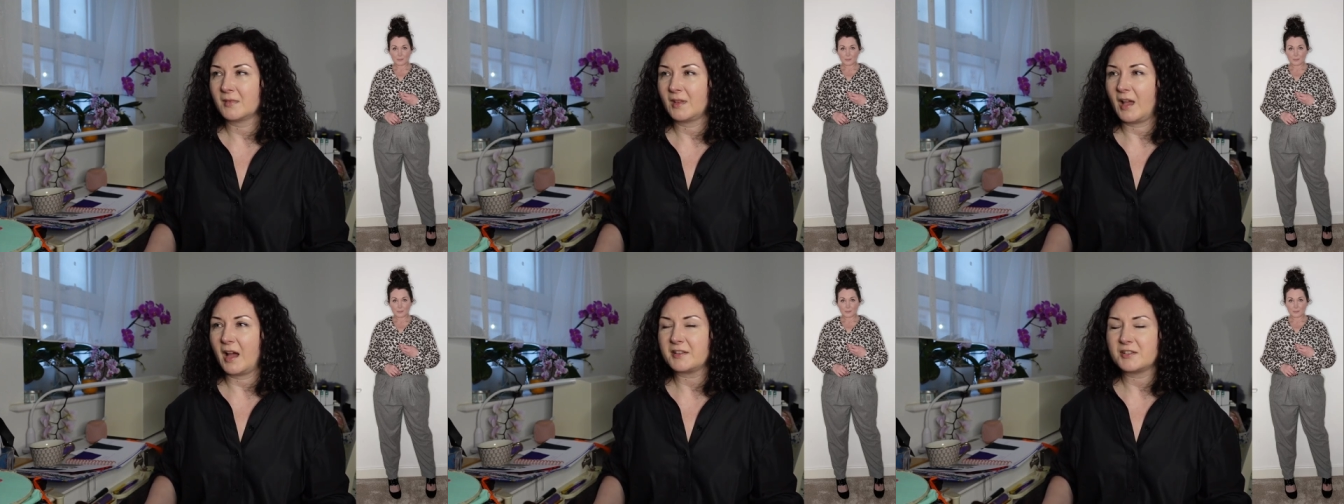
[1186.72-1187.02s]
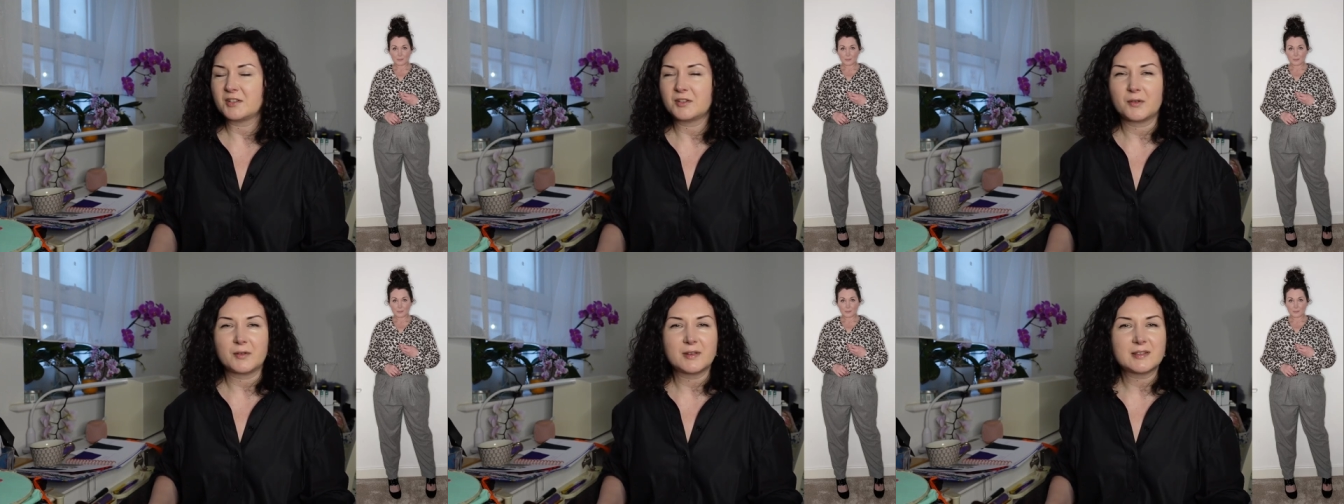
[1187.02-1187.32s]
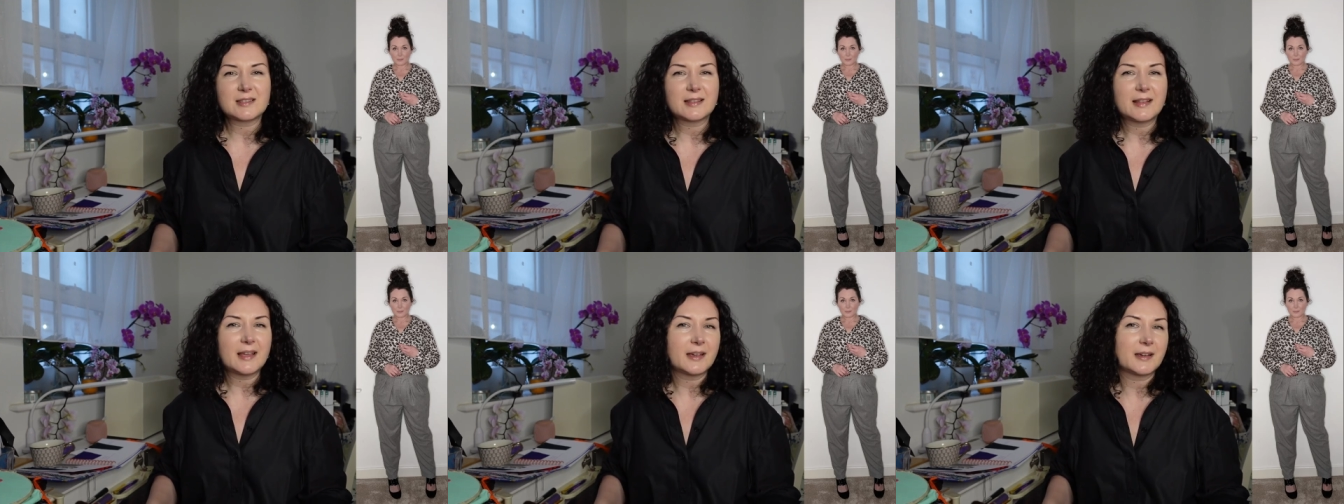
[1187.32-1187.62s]
I don't know,
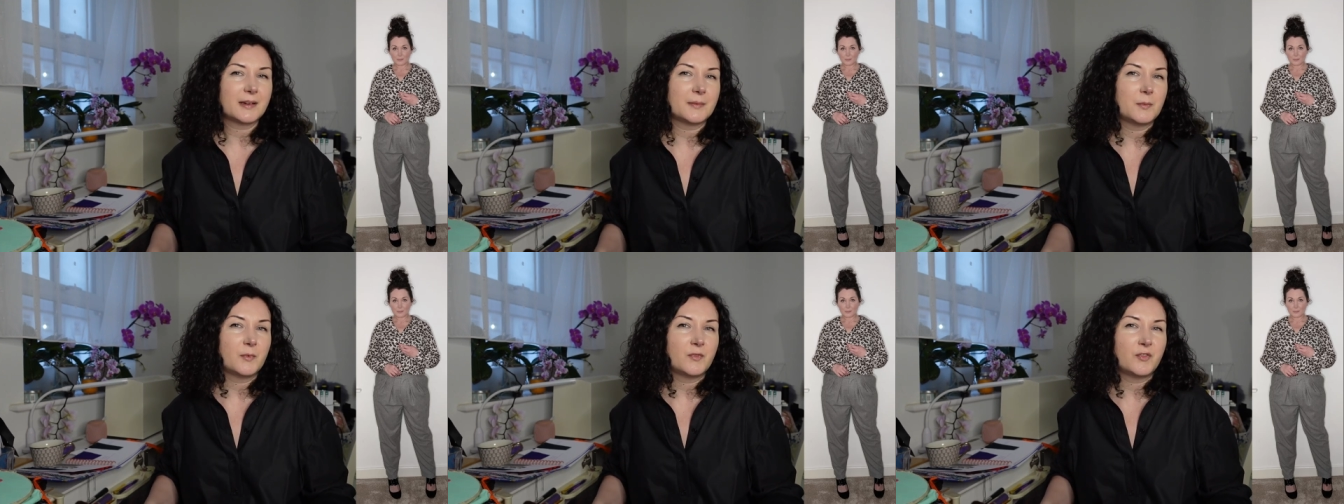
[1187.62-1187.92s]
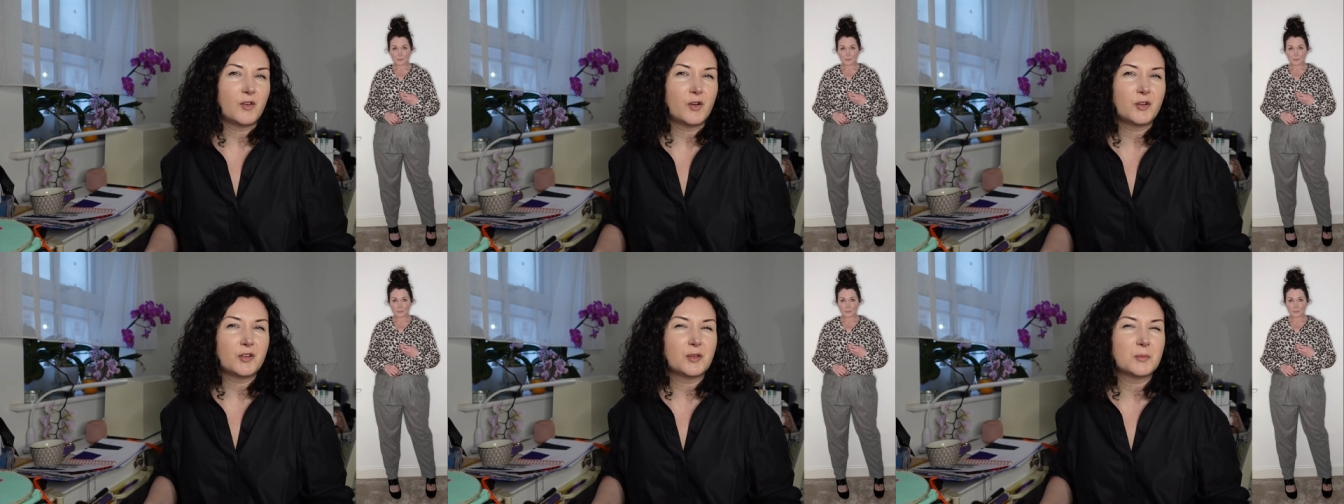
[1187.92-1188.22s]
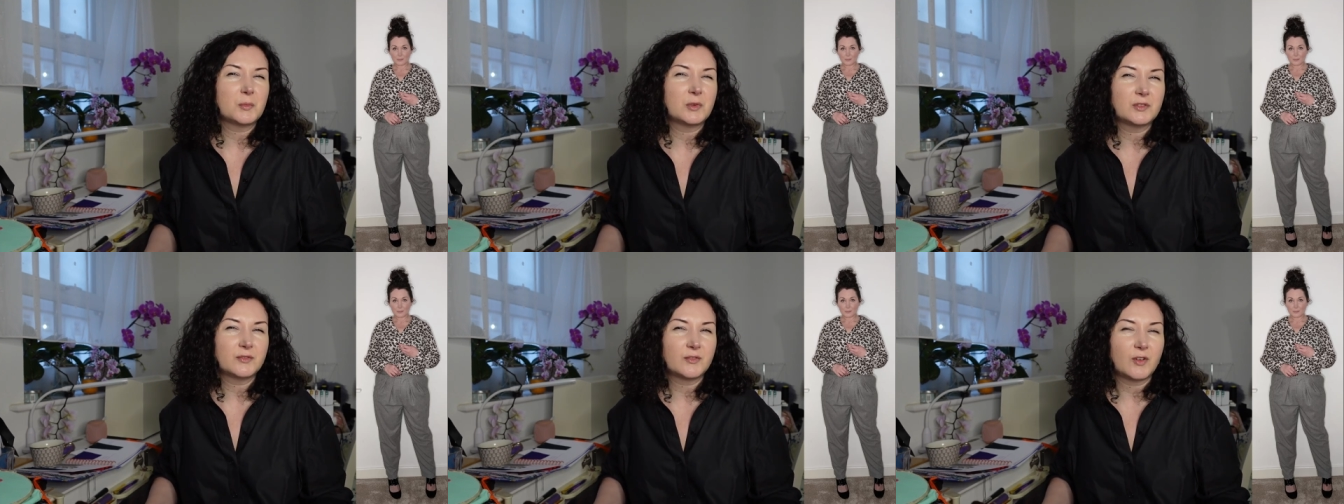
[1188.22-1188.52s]
it's like
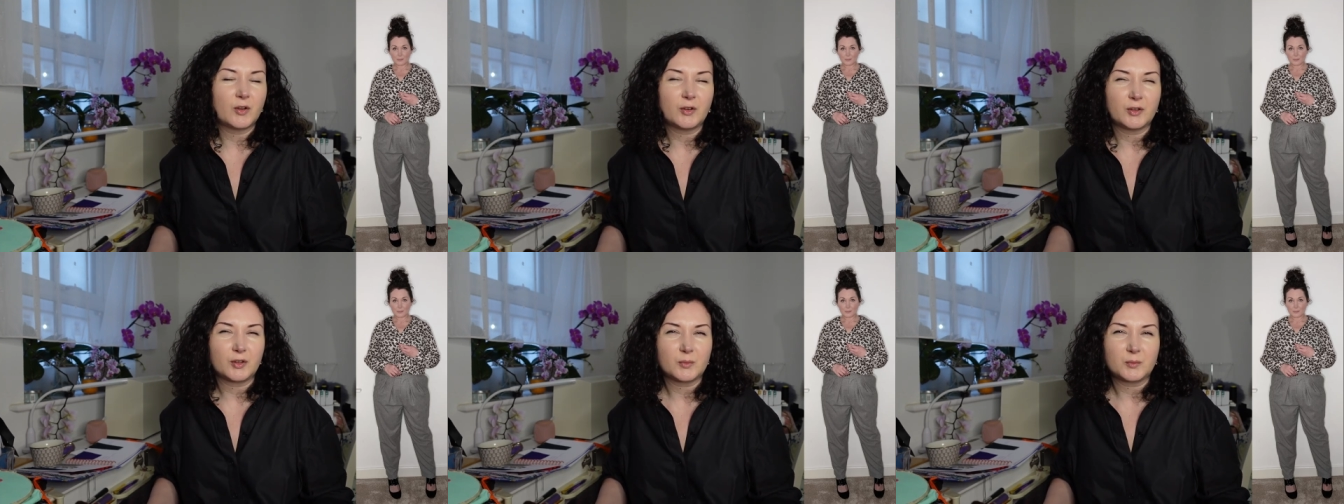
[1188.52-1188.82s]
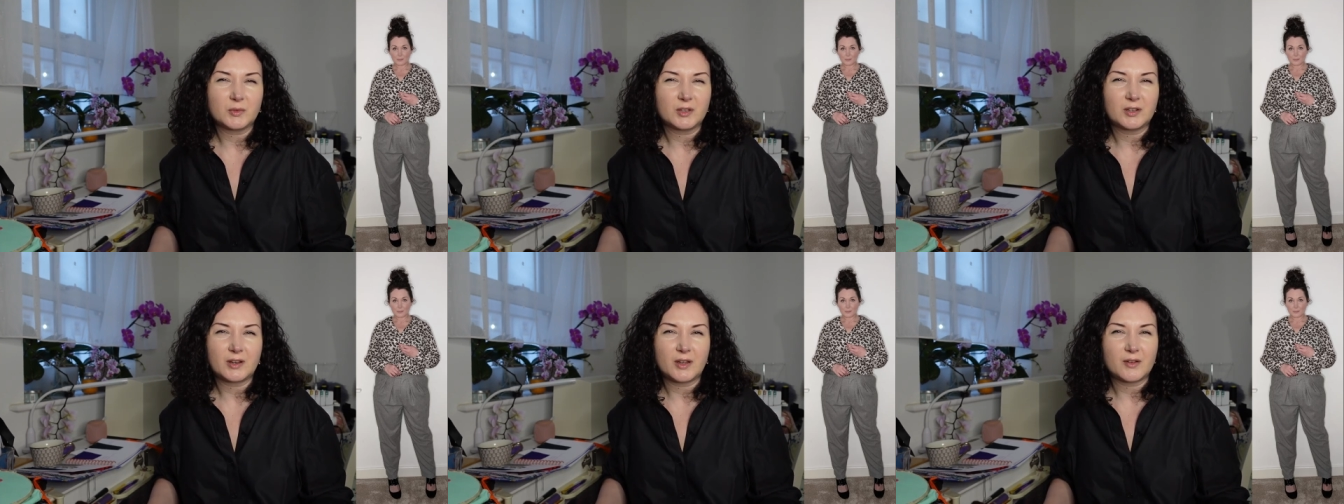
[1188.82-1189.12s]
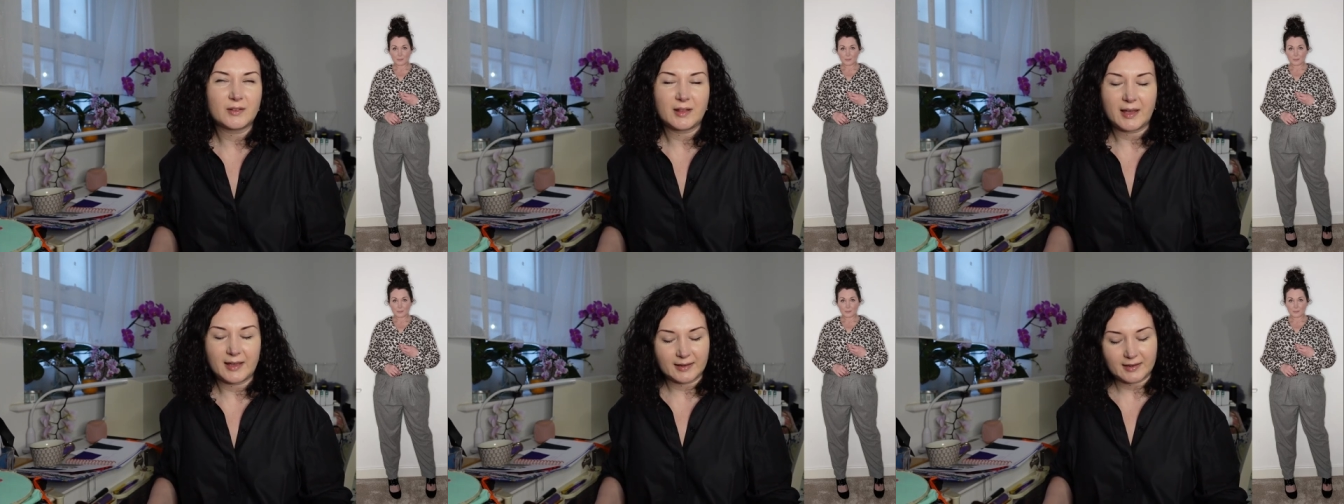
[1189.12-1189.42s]
volume on volume, you
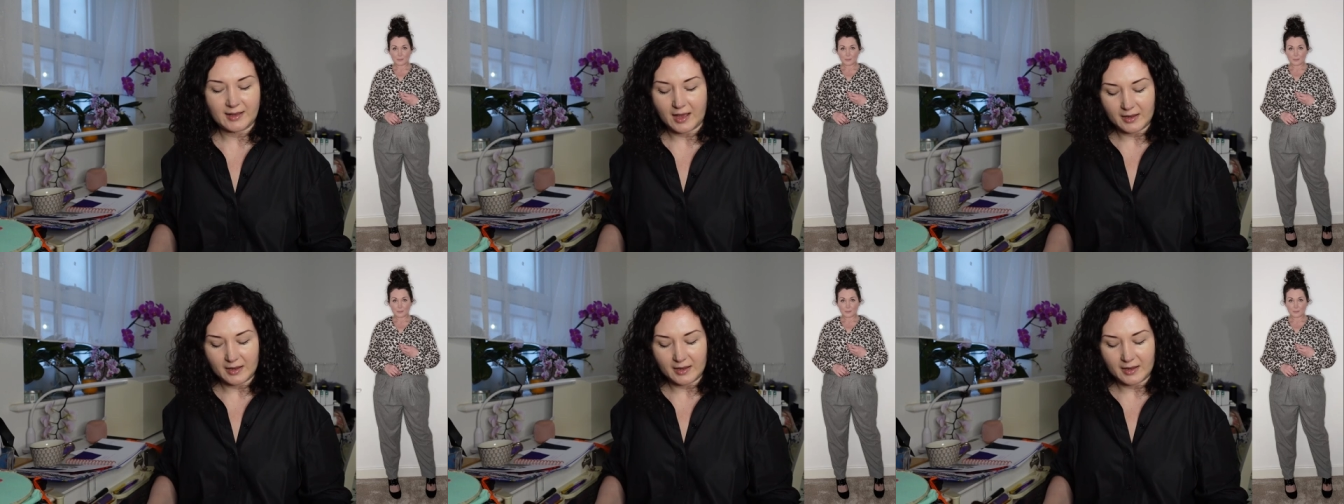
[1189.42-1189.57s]
know, like,